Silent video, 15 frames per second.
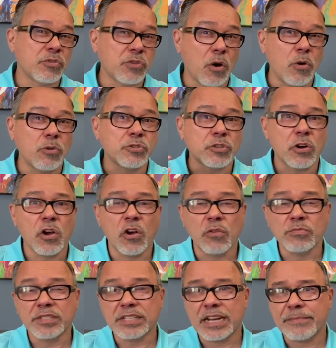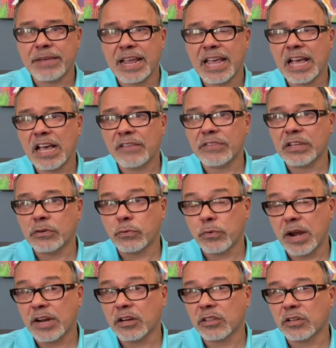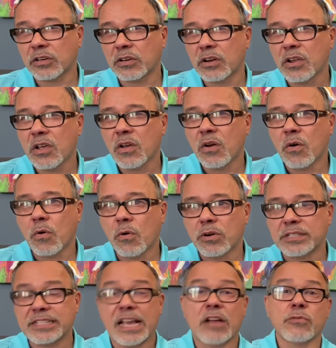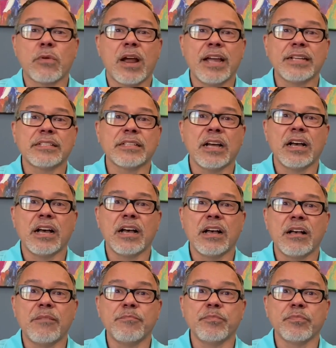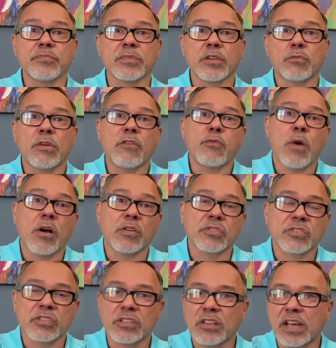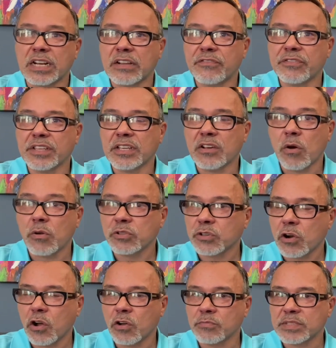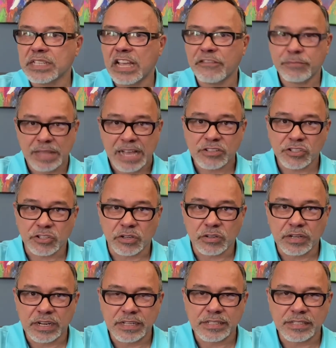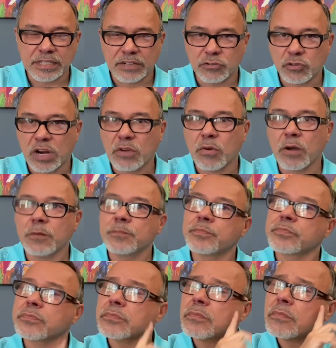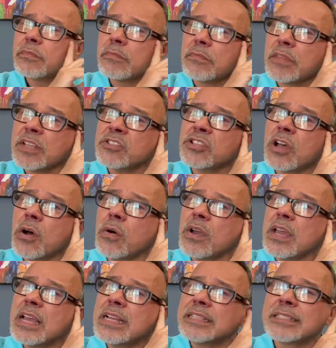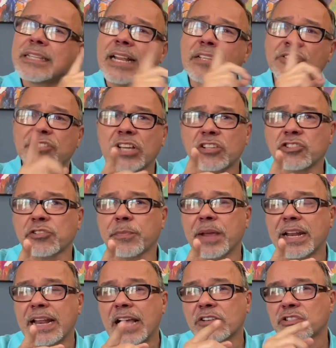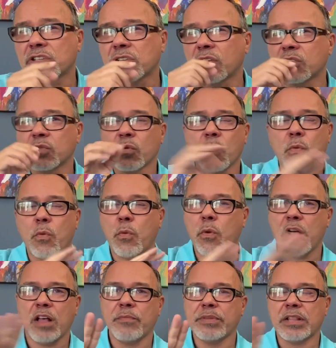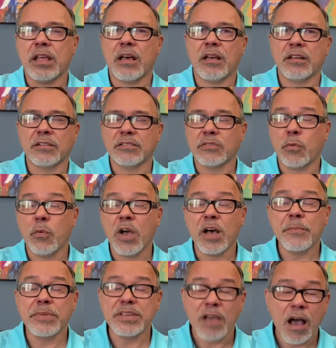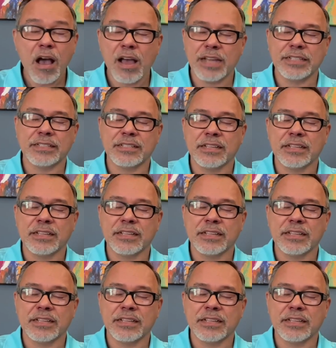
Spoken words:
older homes that may have irregular or downright rough walls, because a lot of the older homes have plaster instead of drywall. So today's texture paint actually goes well beyond